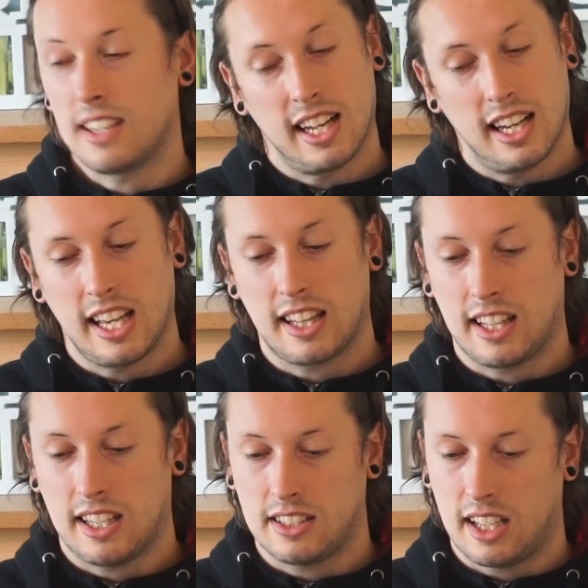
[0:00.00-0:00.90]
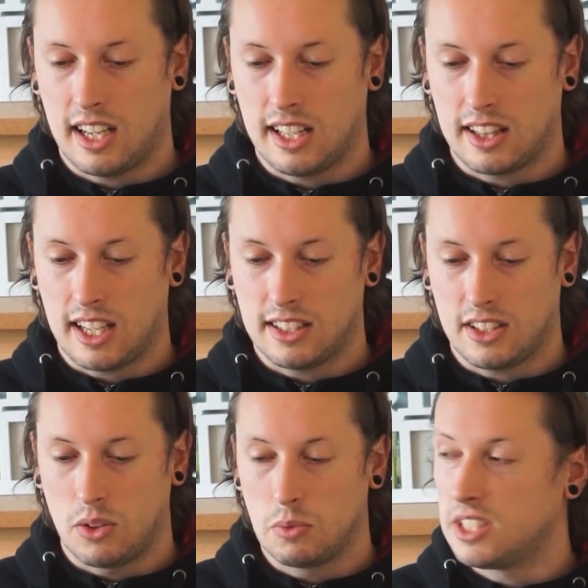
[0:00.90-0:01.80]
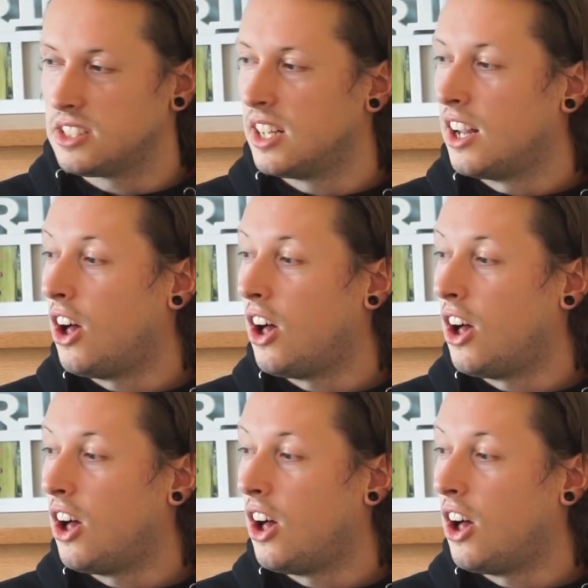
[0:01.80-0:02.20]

I like that, I like that. Always